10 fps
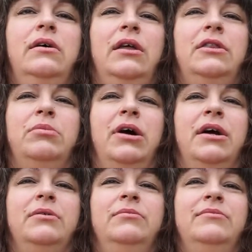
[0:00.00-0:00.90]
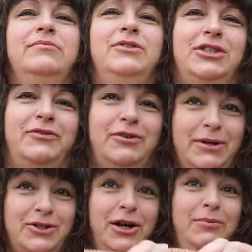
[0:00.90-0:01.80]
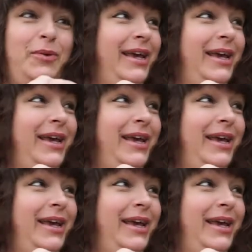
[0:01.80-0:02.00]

at the bottom, just left my shirt up,